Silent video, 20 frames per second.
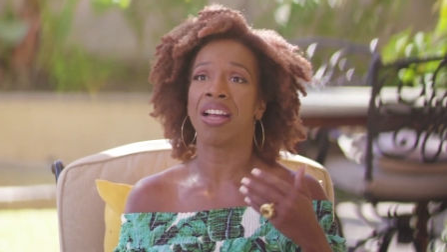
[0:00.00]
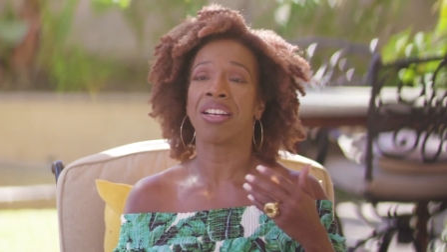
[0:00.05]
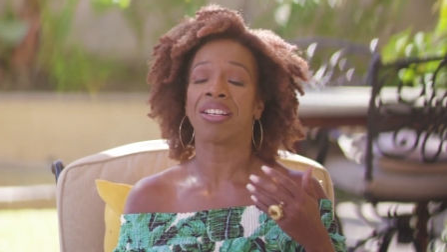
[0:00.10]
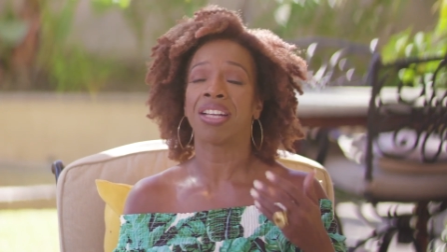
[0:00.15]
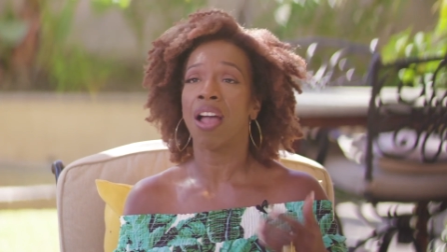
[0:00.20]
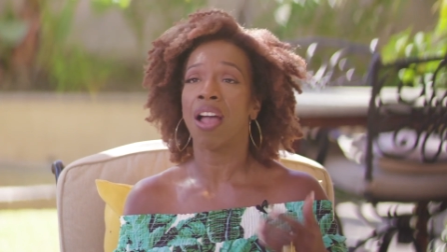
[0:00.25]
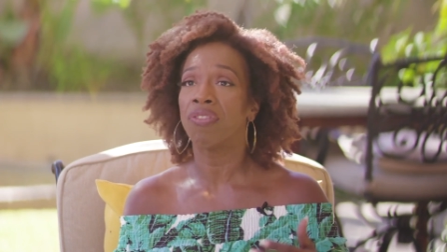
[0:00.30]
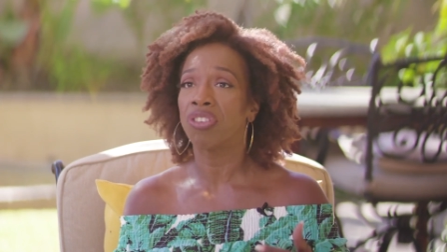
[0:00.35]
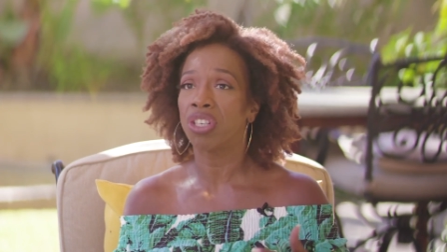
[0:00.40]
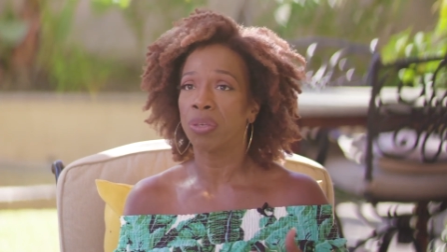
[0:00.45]

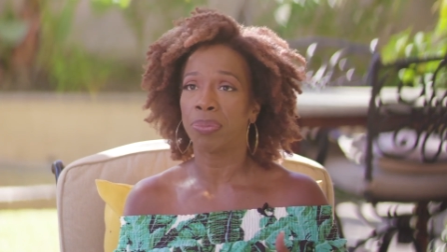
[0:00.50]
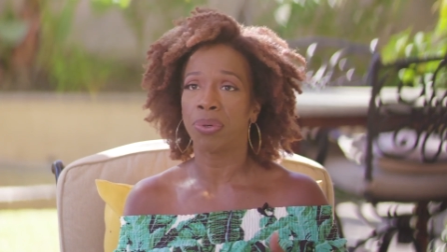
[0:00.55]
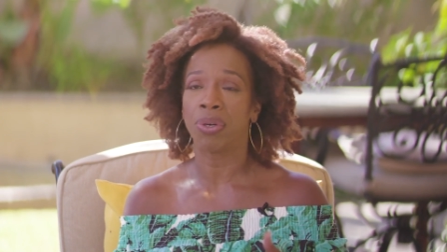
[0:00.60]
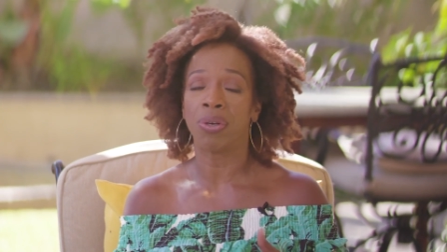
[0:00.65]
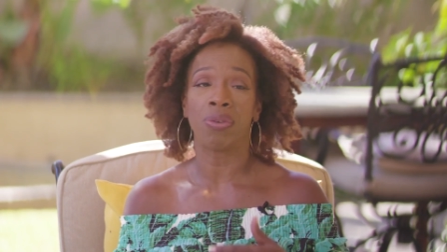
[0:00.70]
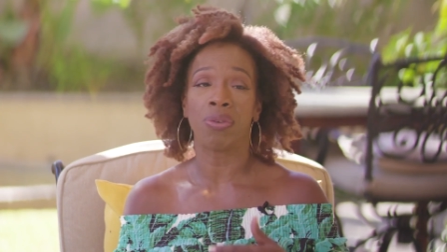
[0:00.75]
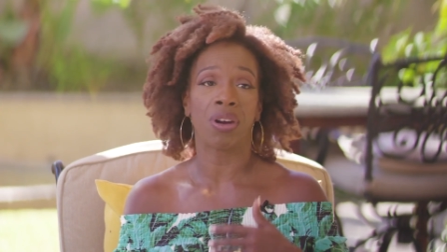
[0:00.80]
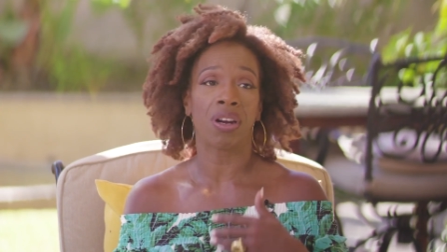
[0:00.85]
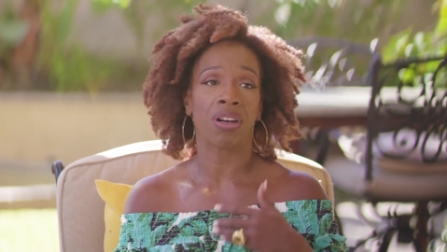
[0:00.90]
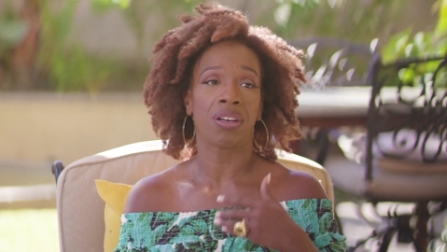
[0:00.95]
uncomfortable
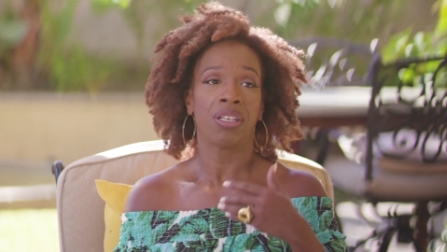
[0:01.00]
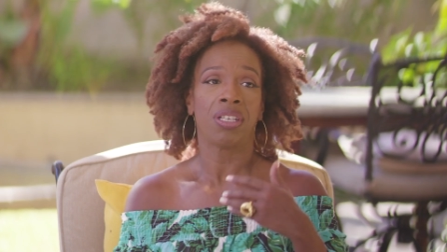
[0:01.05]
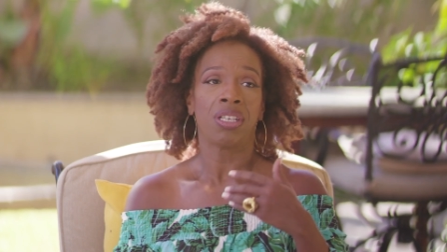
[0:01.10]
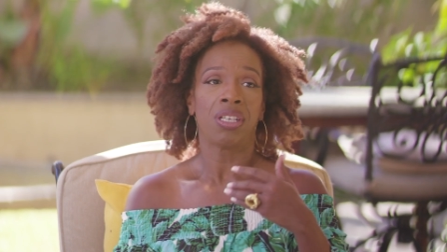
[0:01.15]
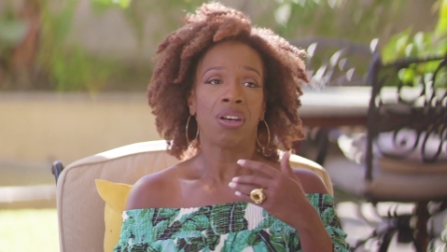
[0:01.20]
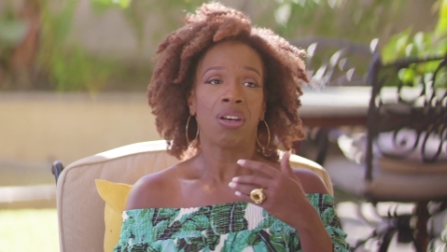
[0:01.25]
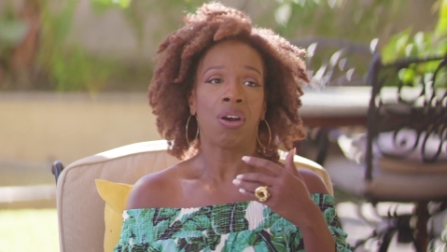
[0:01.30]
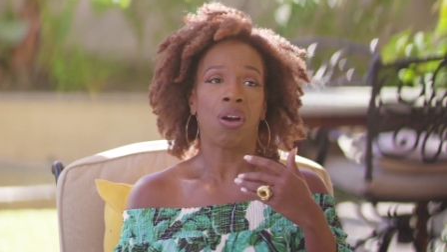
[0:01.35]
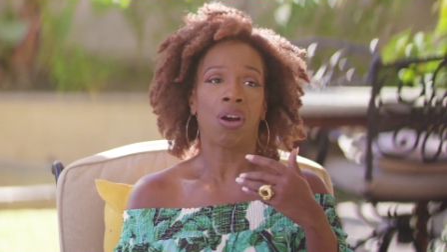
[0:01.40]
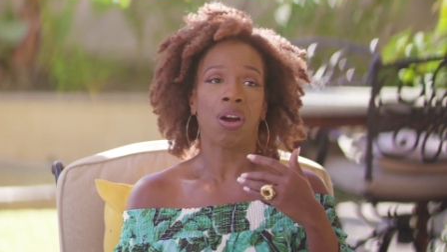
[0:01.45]
or,
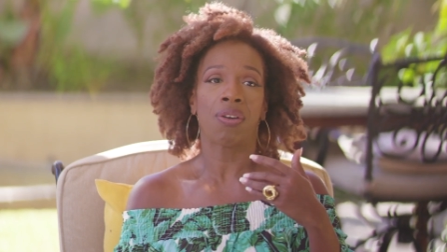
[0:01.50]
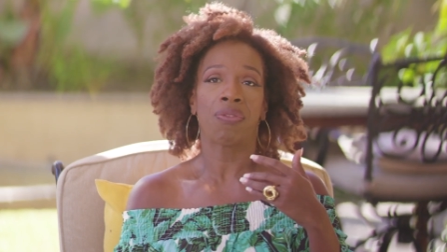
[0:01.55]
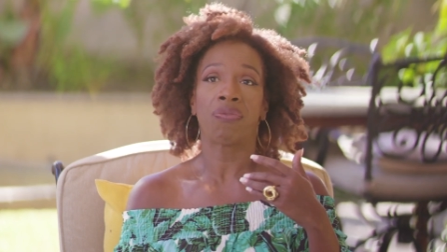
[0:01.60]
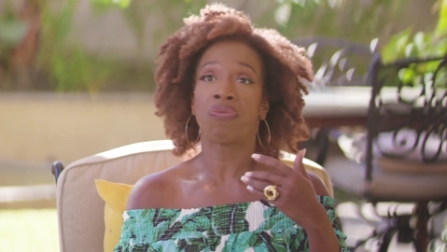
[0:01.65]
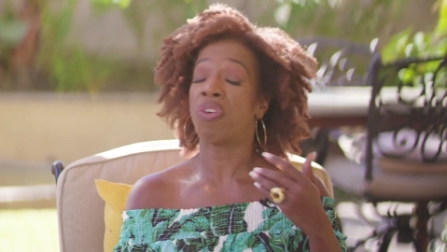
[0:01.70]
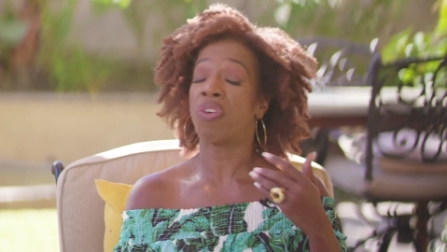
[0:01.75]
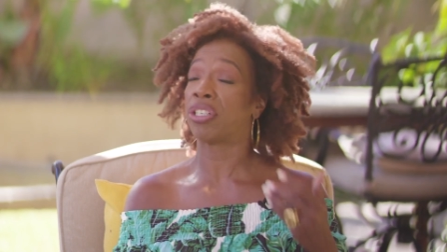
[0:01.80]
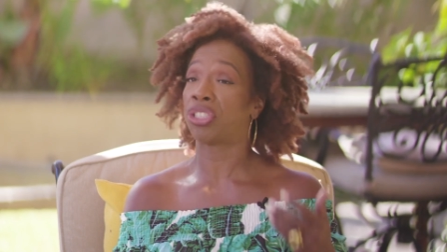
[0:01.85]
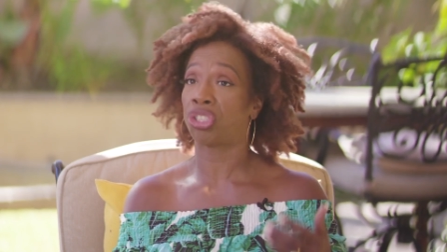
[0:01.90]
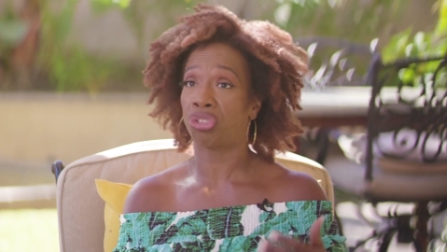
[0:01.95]
or
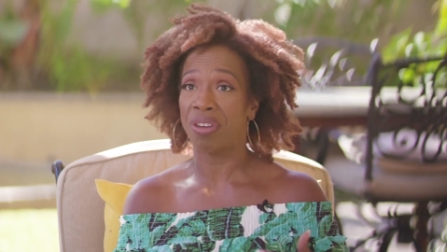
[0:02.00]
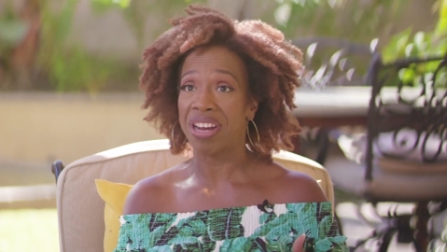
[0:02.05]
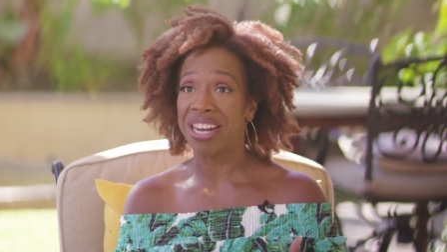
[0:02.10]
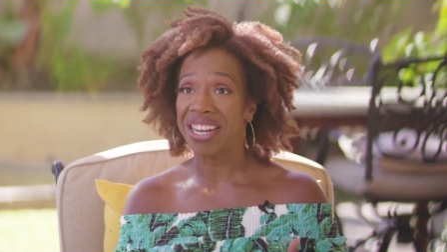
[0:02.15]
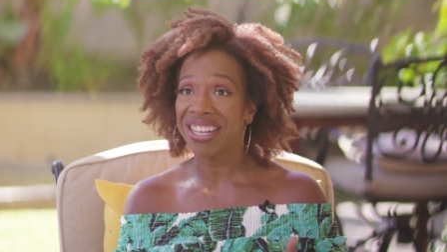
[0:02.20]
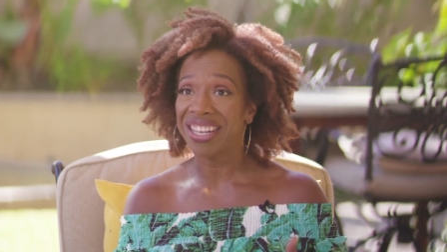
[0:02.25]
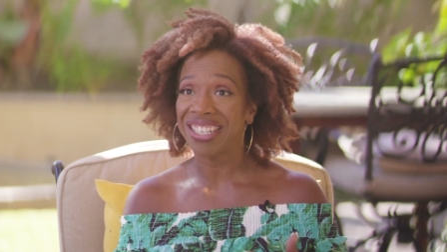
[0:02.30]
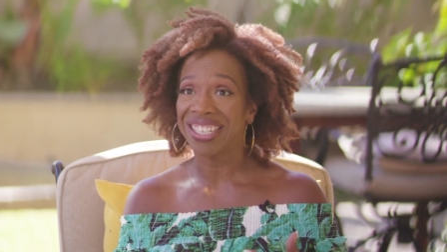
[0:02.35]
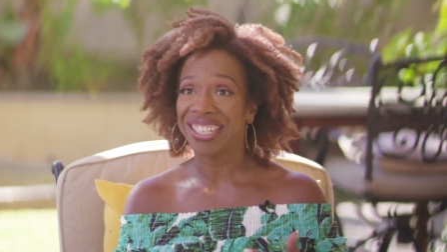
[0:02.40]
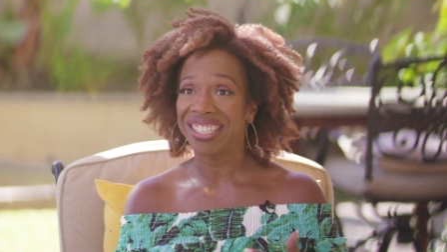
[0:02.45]

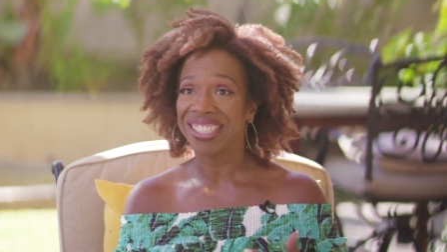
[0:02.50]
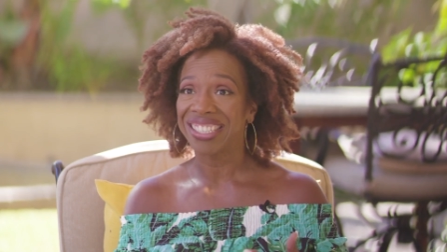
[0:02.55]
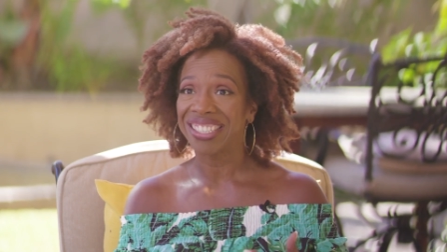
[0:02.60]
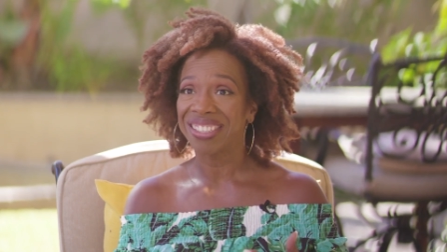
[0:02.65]
frustrated.